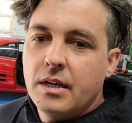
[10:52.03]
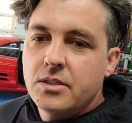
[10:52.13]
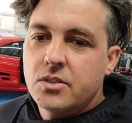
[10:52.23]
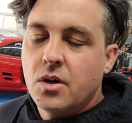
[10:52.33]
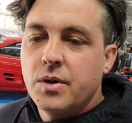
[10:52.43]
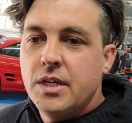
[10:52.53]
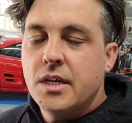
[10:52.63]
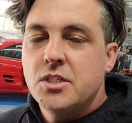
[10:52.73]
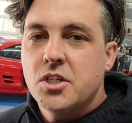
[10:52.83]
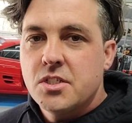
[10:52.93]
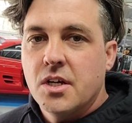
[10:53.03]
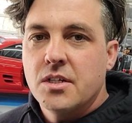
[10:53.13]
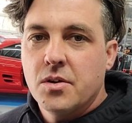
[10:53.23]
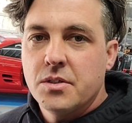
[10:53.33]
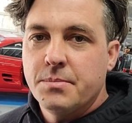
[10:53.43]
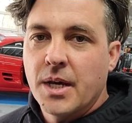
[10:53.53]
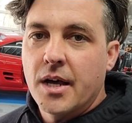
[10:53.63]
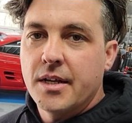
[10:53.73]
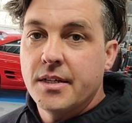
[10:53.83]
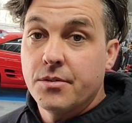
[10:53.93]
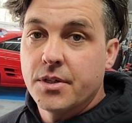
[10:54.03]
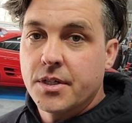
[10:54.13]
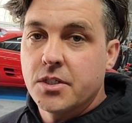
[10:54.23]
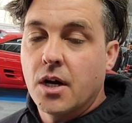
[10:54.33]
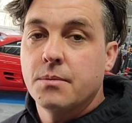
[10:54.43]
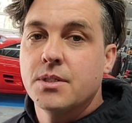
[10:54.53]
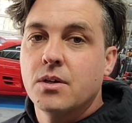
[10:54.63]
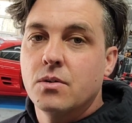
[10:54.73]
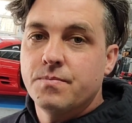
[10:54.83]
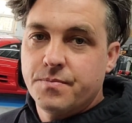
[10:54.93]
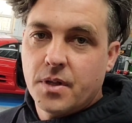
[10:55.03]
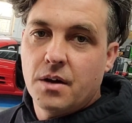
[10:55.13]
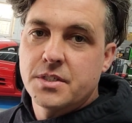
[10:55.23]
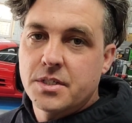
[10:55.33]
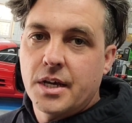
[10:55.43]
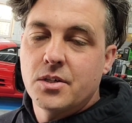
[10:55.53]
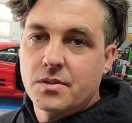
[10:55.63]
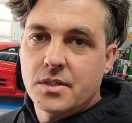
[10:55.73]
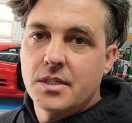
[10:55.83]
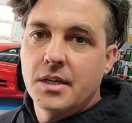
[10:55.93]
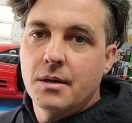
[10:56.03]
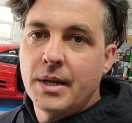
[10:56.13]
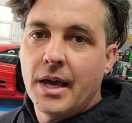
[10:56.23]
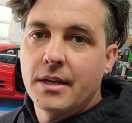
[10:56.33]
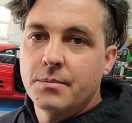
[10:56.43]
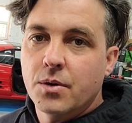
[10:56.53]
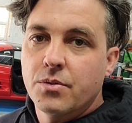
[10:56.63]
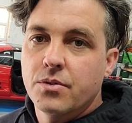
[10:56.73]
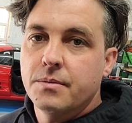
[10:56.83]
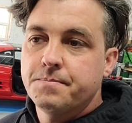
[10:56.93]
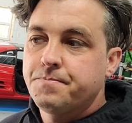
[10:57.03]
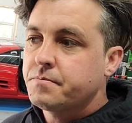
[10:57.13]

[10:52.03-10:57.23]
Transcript: So he had just done Tony's Miata and did a really good job. So obviously I took this to him and had him go through it.